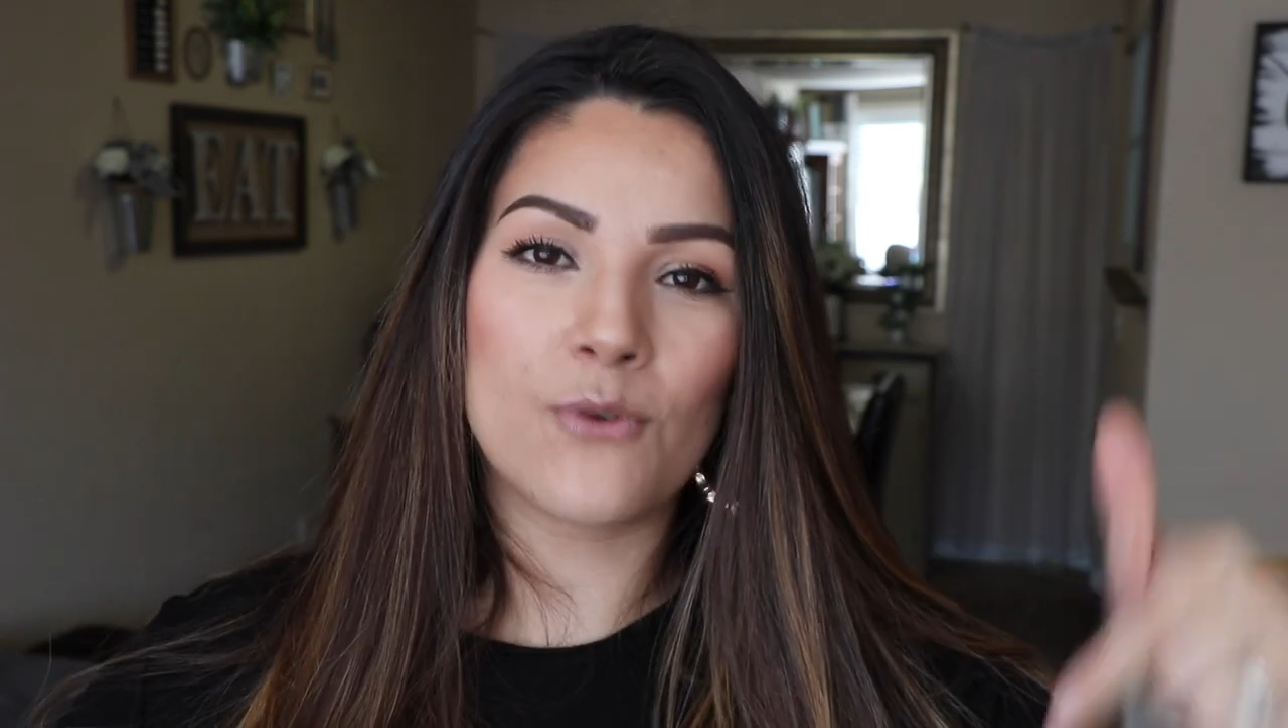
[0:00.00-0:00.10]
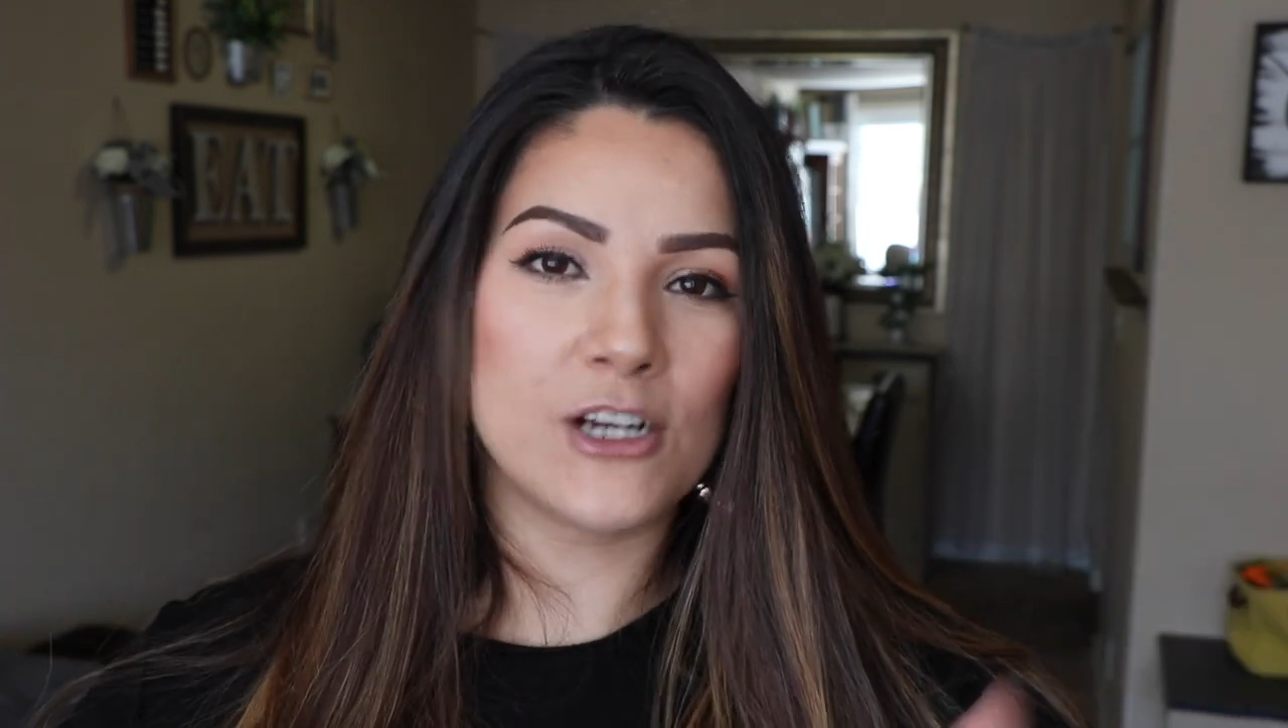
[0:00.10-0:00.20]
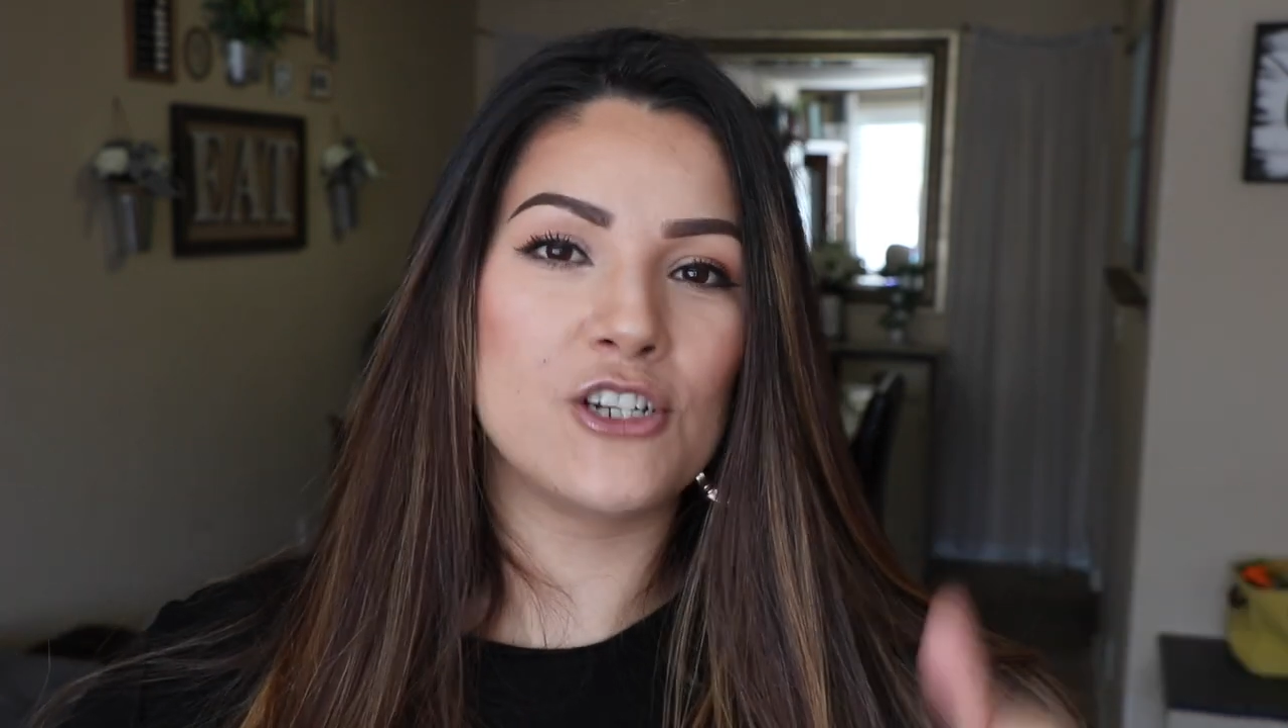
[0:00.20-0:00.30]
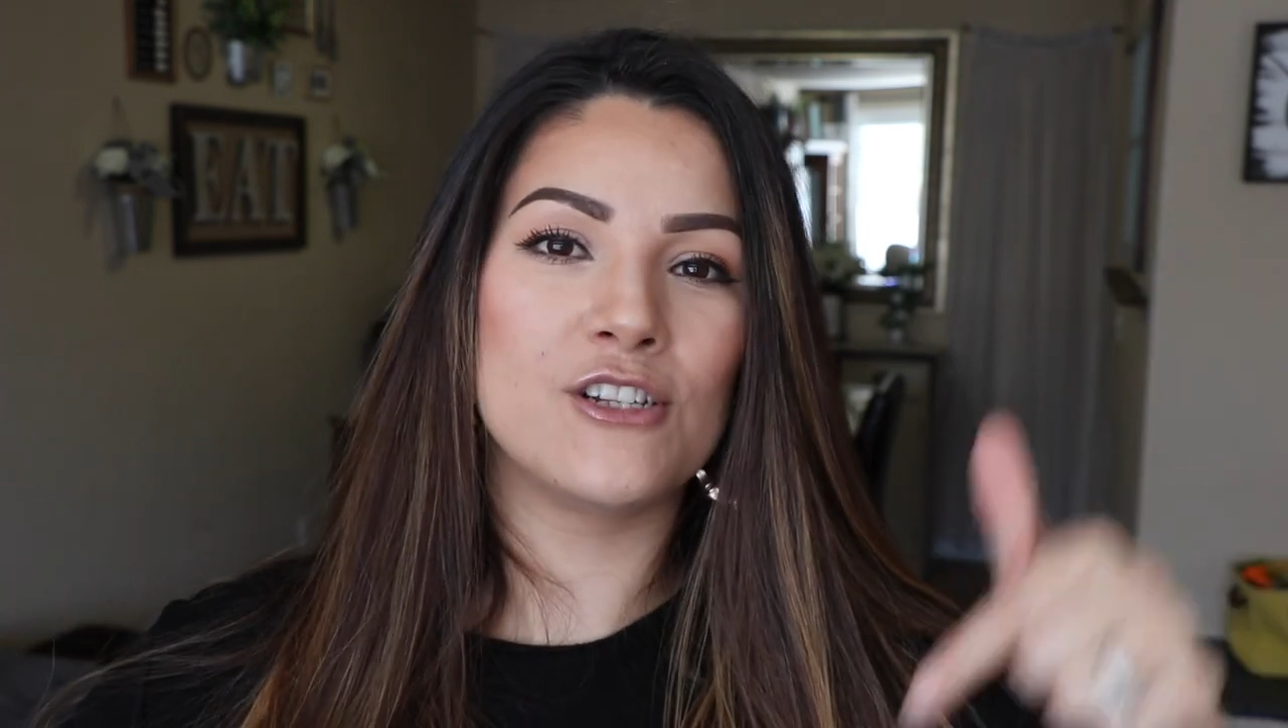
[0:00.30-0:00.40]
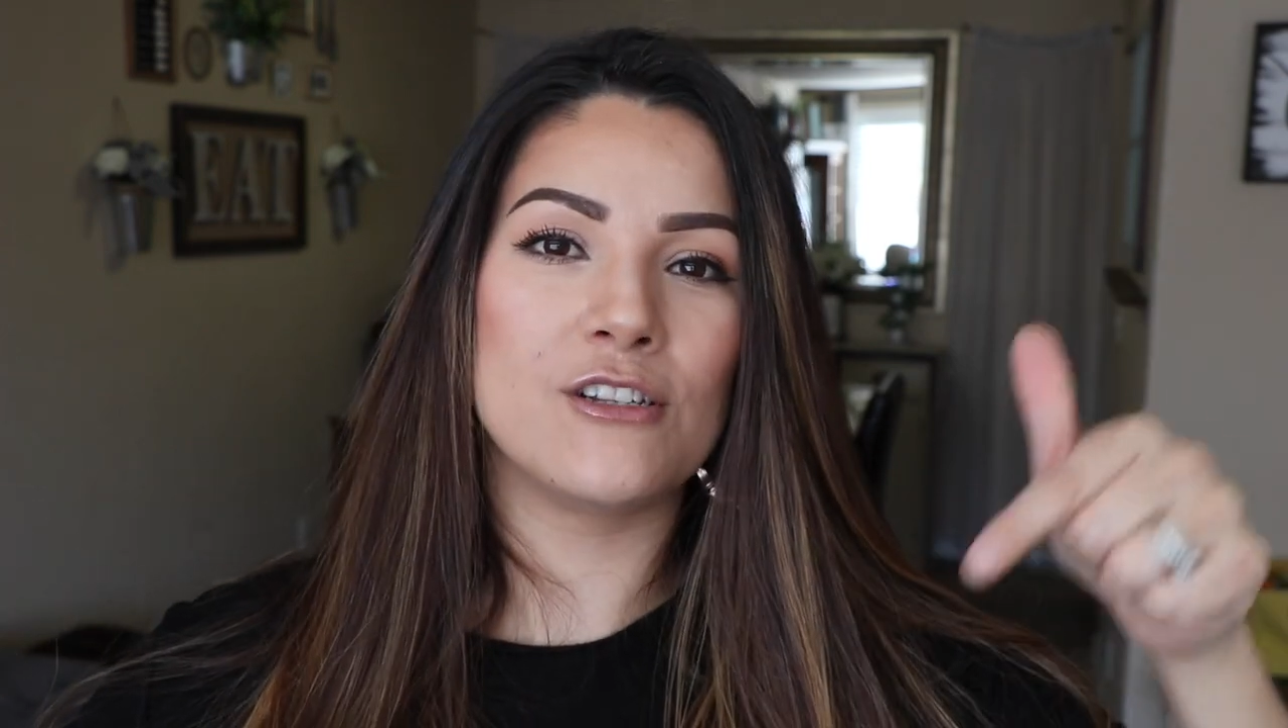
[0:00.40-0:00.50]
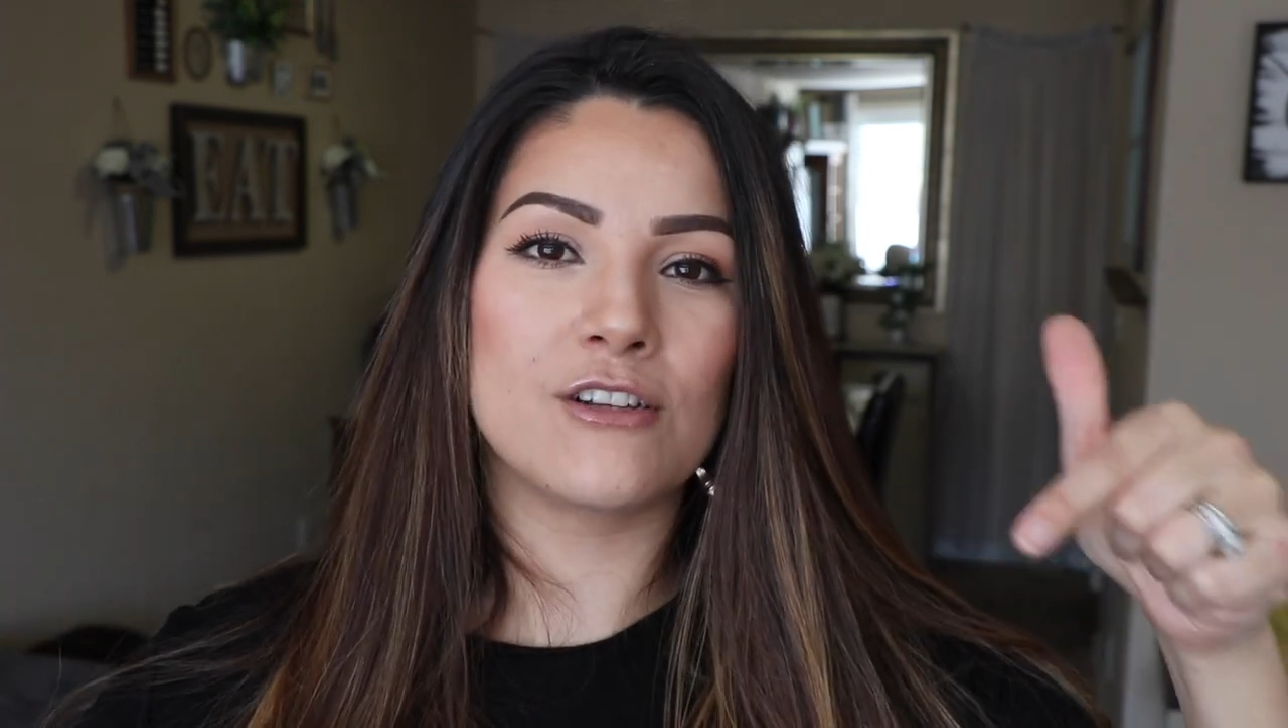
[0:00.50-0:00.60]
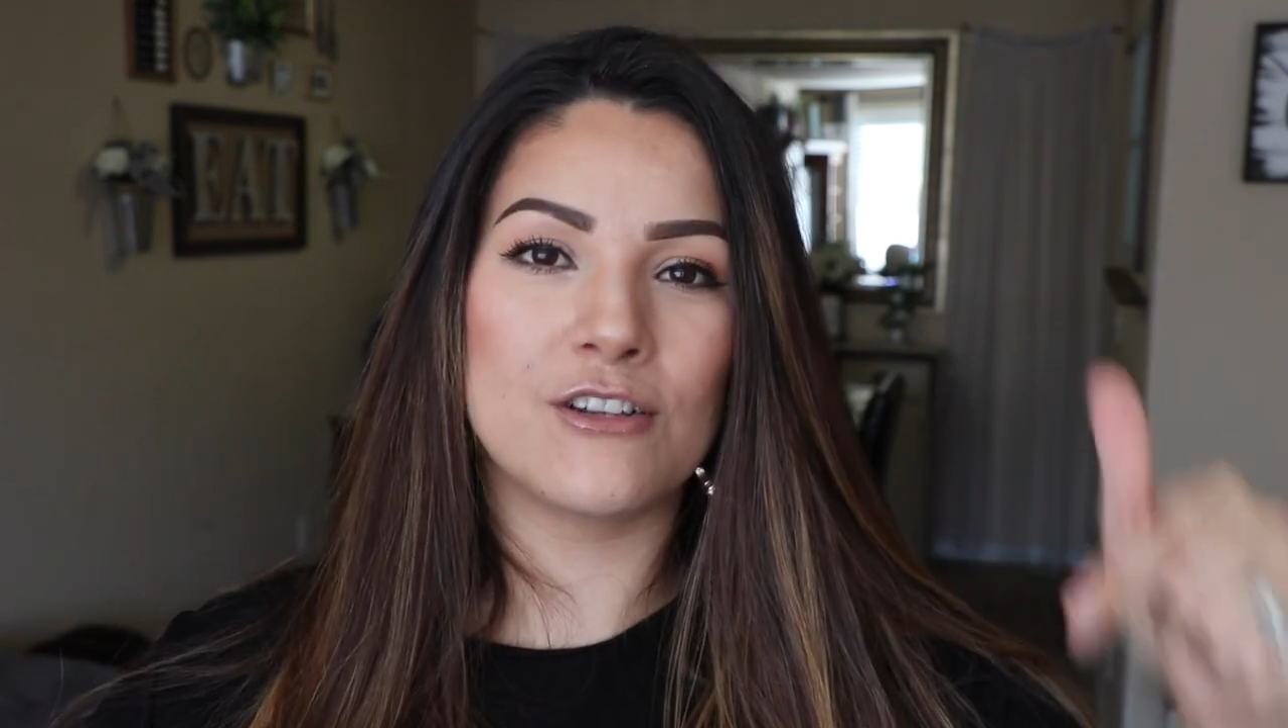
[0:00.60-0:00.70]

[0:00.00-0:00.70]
questions,